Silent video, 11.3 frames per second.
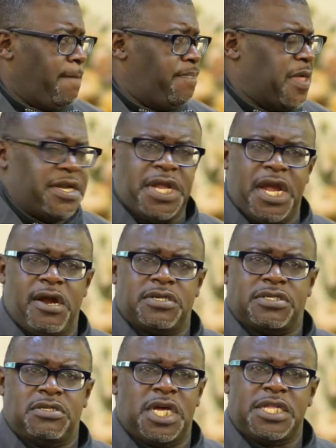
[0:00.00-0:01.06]
that there
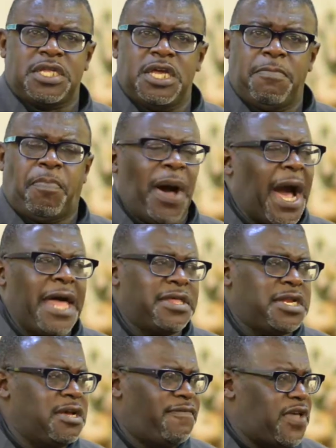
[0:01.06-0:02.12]
is nothing
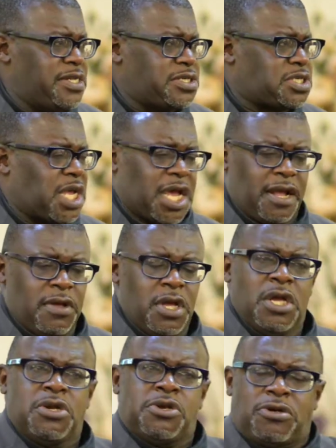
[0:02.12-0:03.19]
positive in sight.
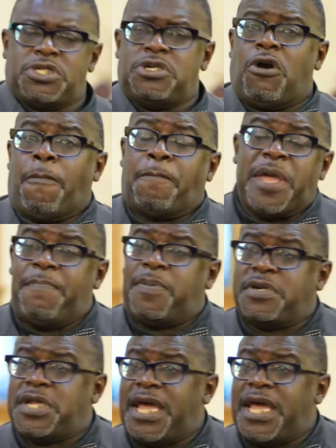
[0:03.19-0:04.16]
Don't you know people